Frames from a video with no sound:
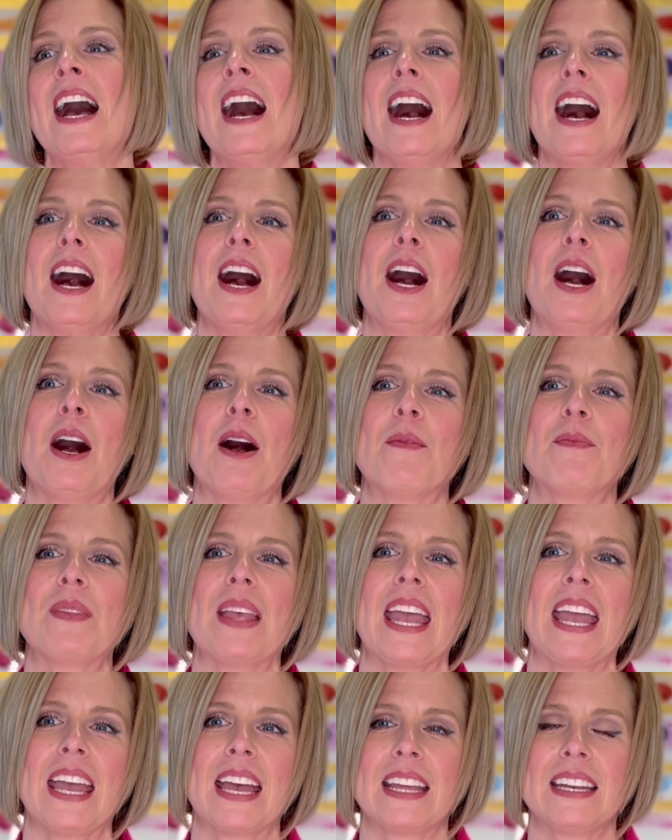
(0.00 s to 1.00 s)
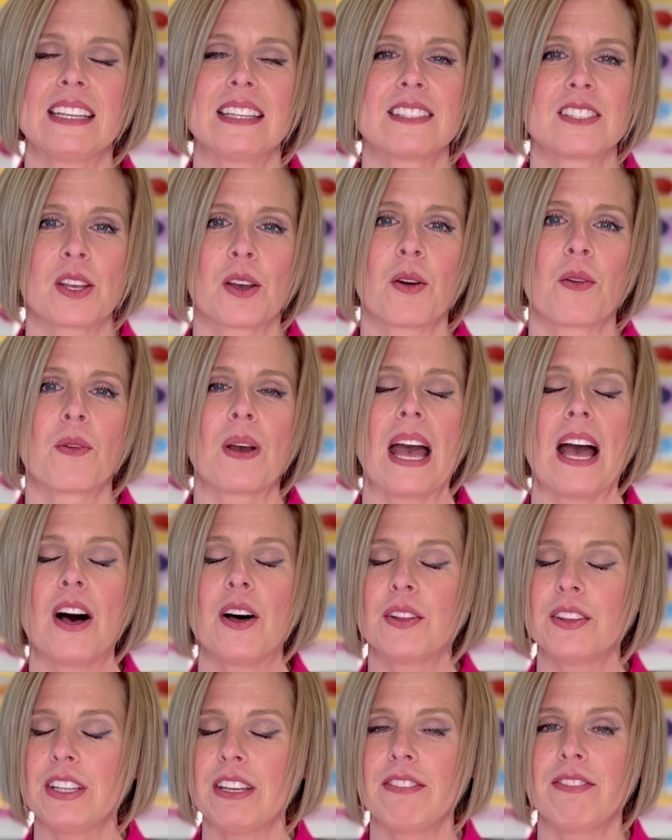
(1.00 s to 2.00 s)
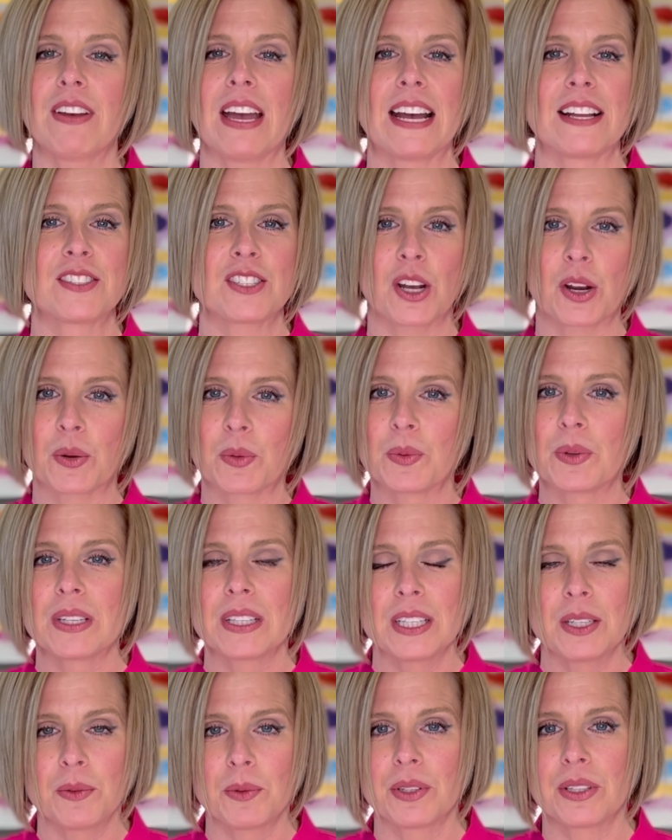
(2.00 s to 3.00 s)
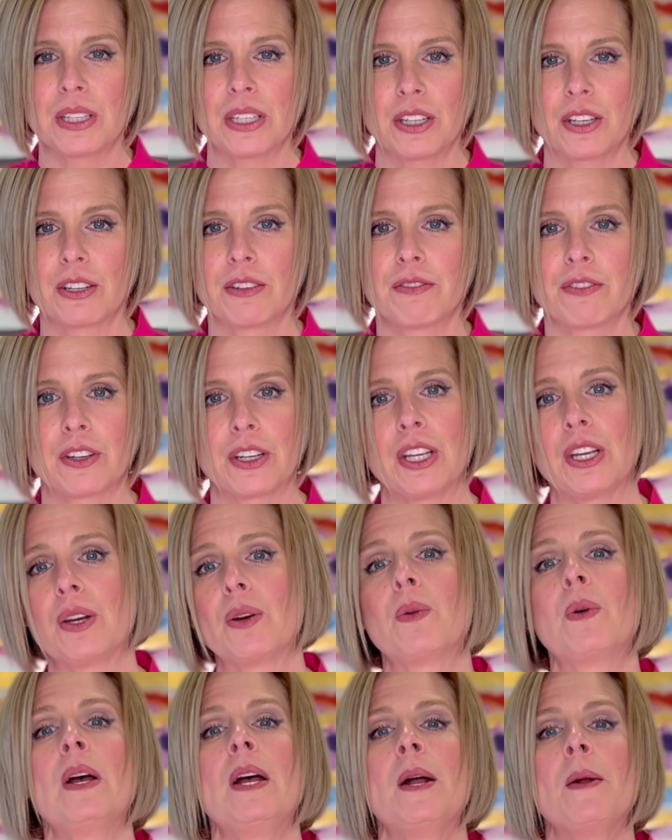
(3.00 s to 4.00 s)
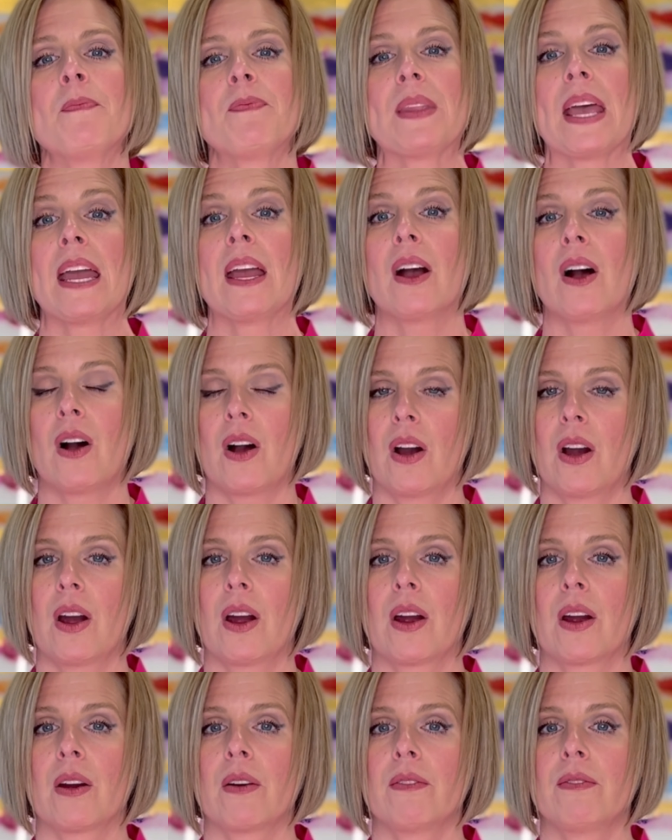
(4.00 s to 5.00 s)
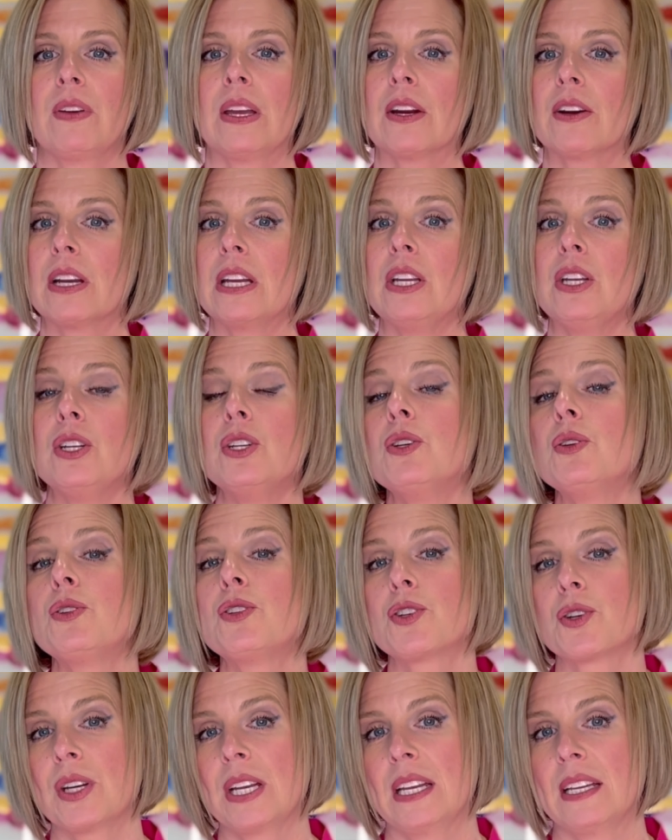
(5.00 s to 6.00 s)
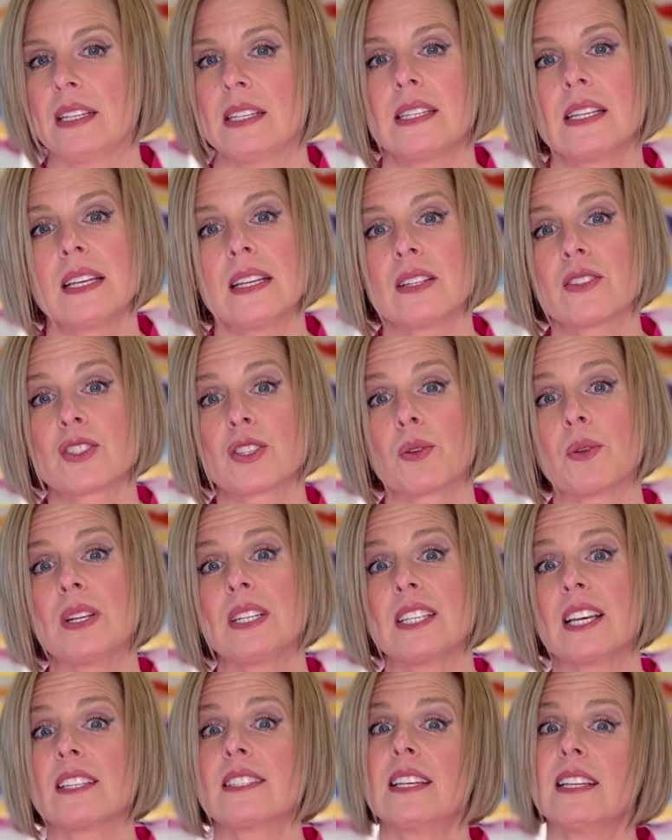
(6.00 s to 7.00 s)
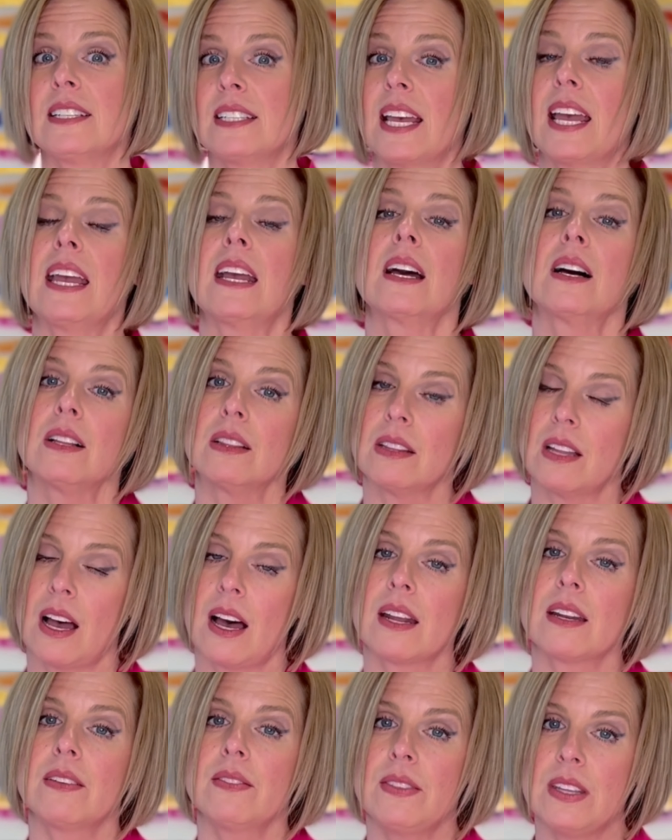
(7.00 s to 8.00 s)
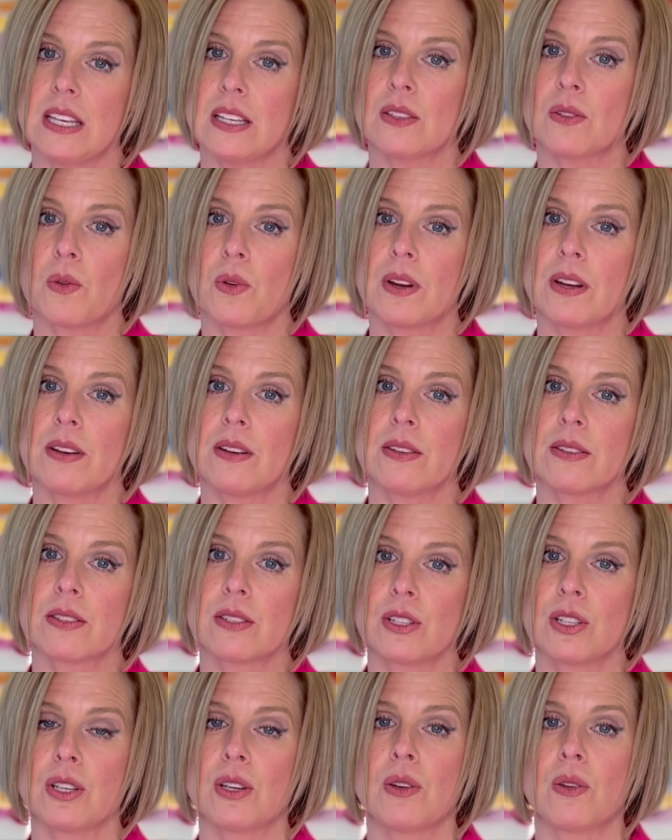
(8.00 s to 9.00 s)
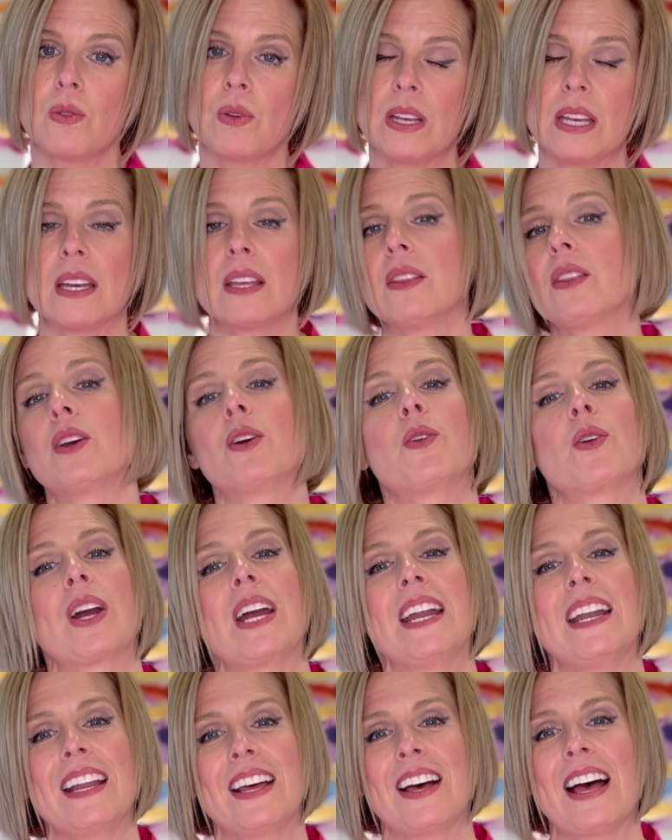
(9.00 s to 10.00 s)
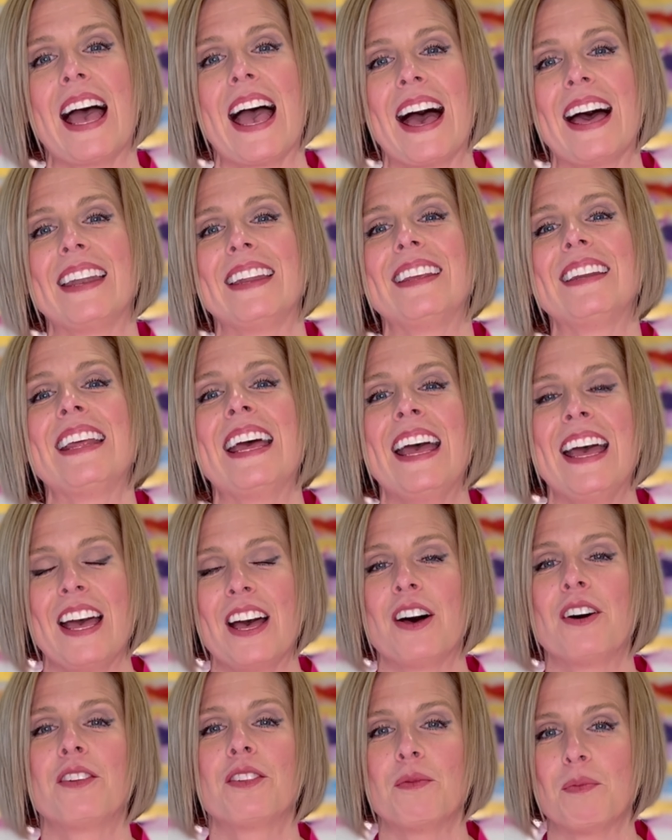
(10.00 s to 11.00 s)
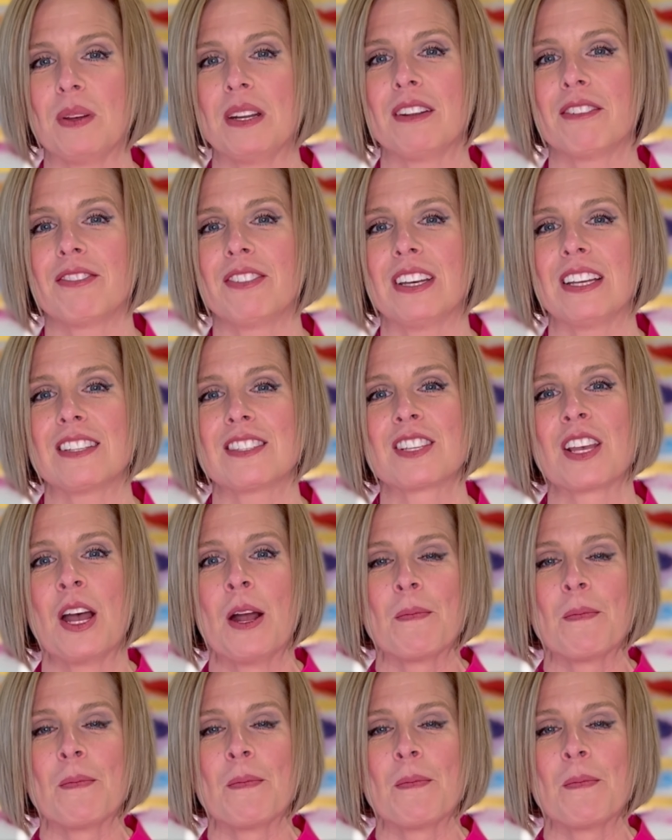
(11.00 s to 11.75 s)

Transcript: And so healthy fats are really, really good for you. They are very nutrient dense, so it doesn't take a lot of these oils to get the great added health benefits.